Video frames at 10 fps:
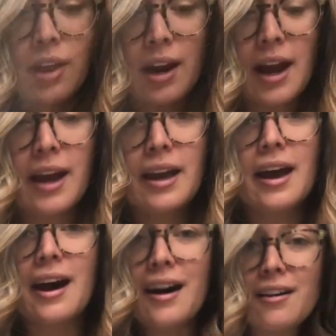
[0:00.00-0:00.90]
that I
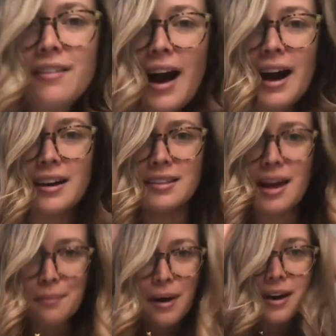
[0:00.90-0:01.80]
have added
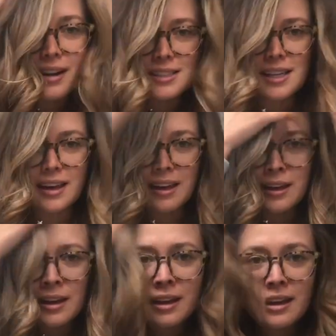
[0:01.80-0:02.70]
that product
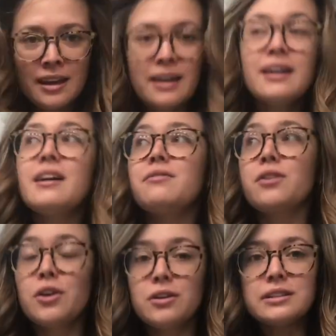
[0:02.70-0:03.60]
in, I've
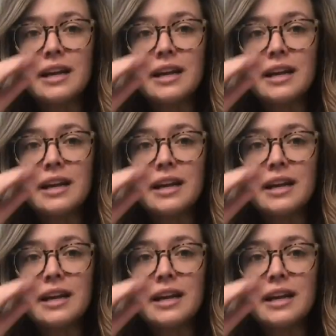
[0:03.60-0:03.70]
curled